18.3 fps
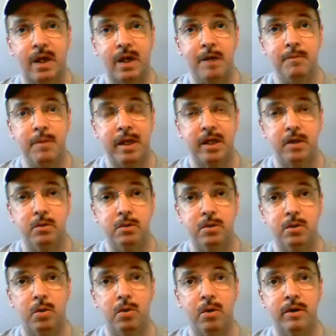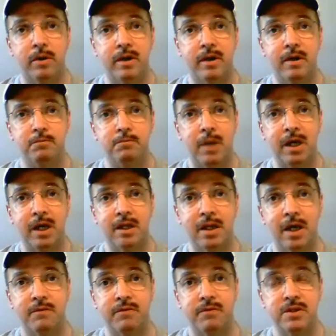I make You Lord of my
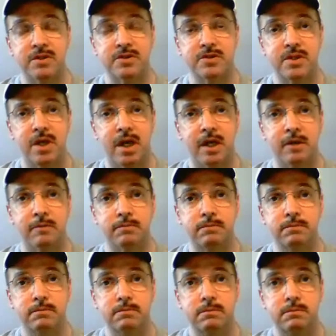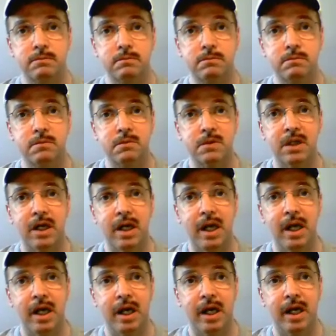life this day,
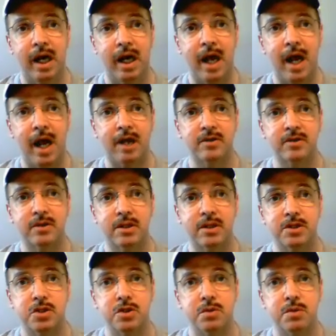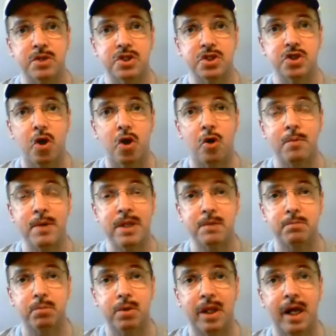and I ask that You would show me
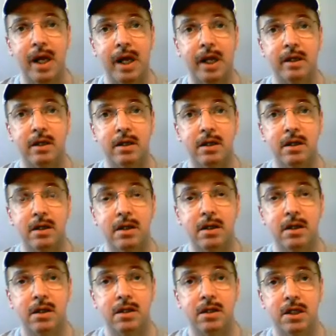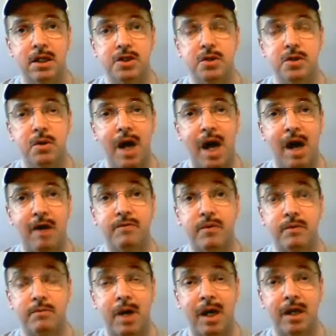the plan that You
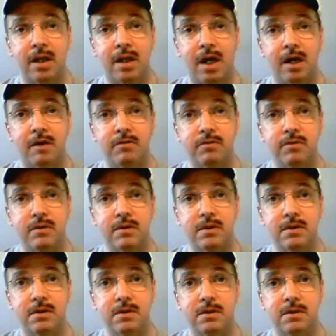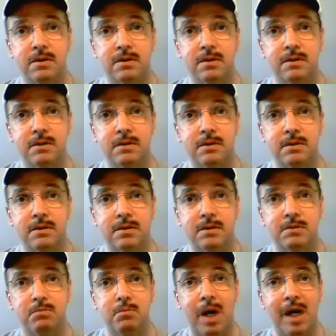have for my life.
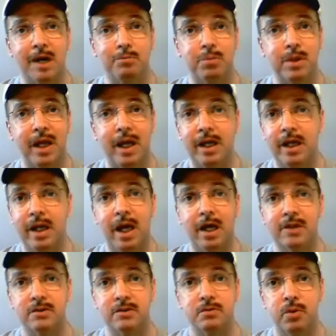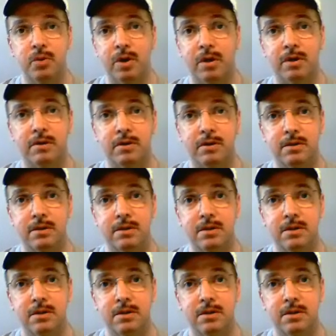My plan hasn't worked,